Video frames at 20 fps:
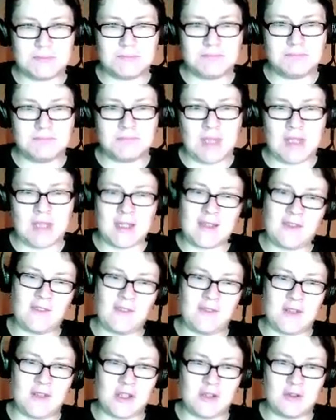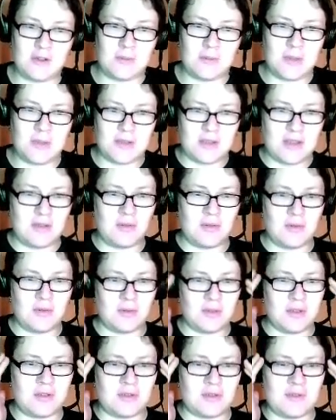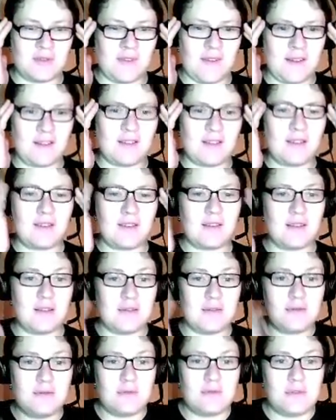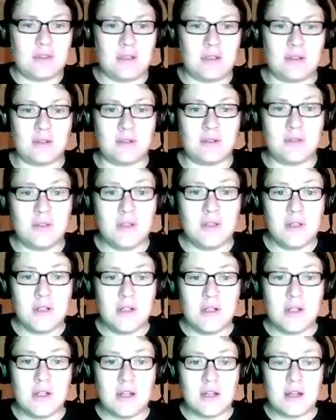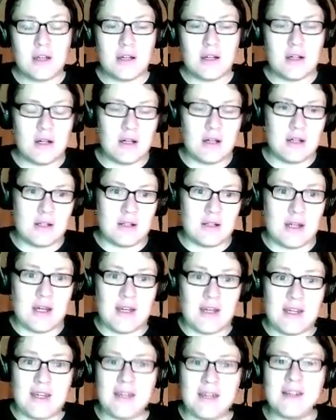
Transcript: my last video about the whole intersex deal. Uh, I